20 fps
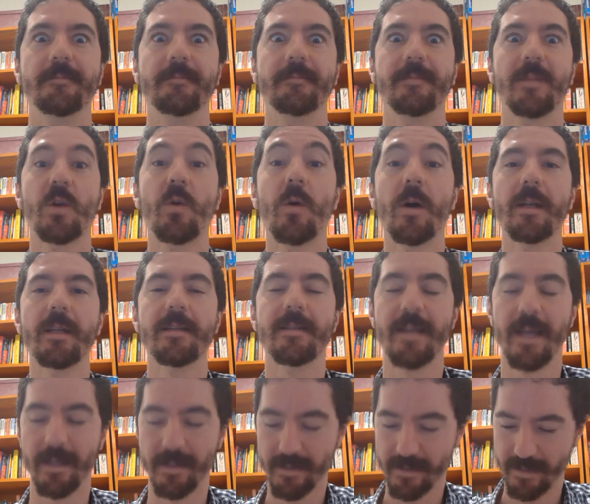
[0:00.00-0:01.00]
quite
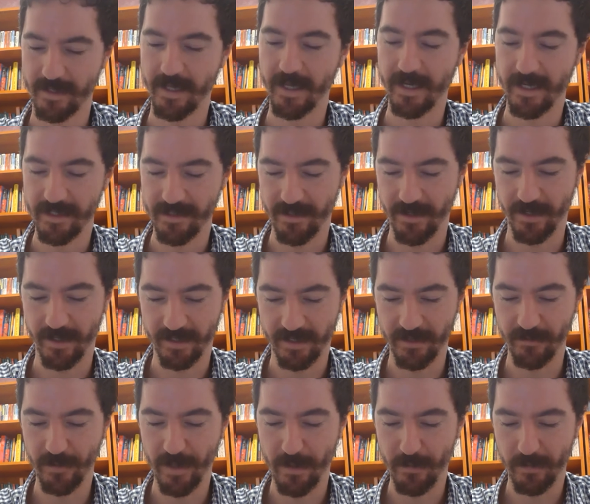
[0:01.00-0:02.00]
intense that he's going to
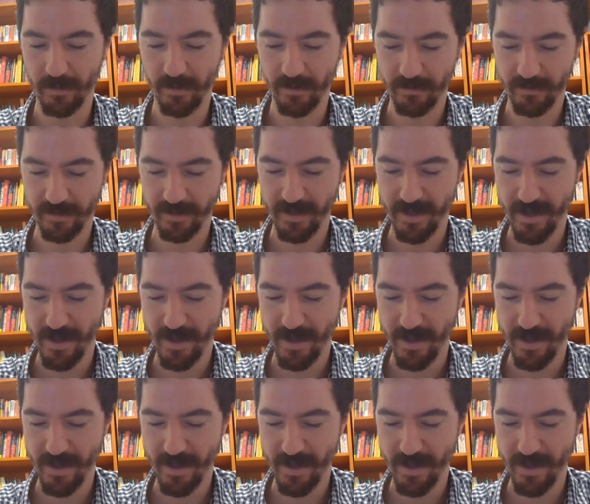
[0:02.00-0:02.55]
kill that bloke